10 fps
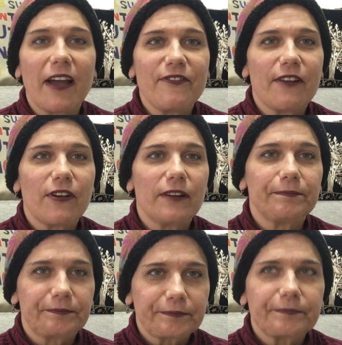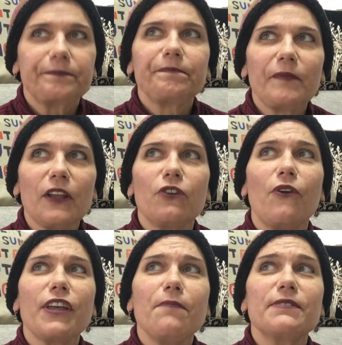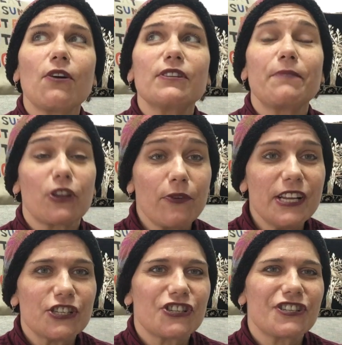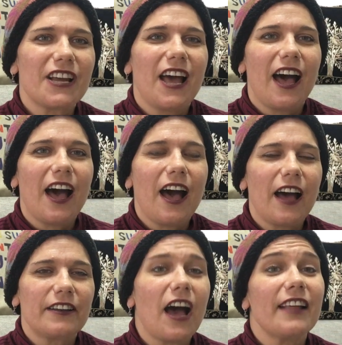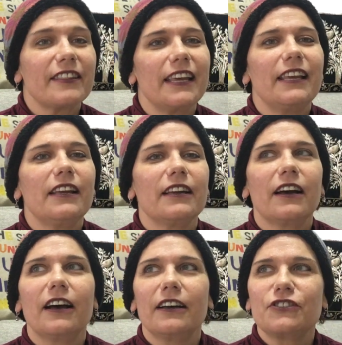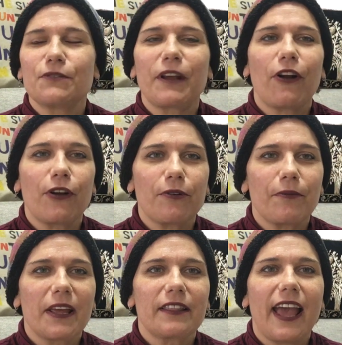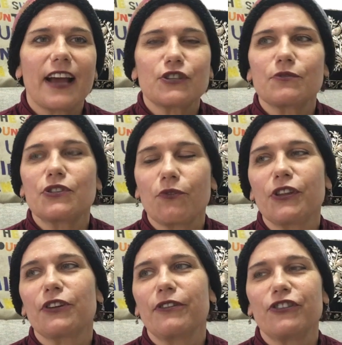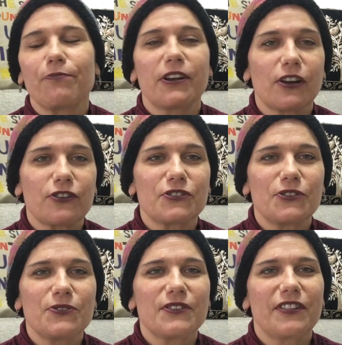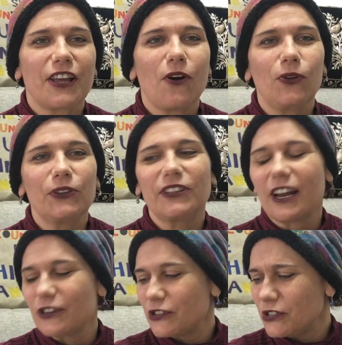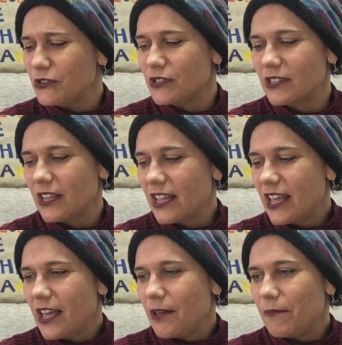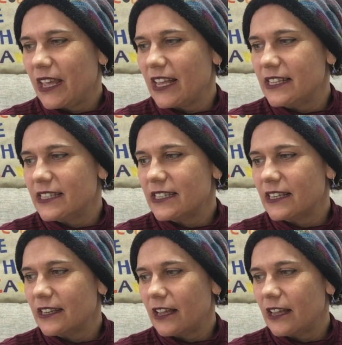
my favorite growing up has always been The Grinch. Uh, not the uh, Jim Carrey remake, the actual story of The Grinch by Dr. Seuss and the old Dr. Seuss, because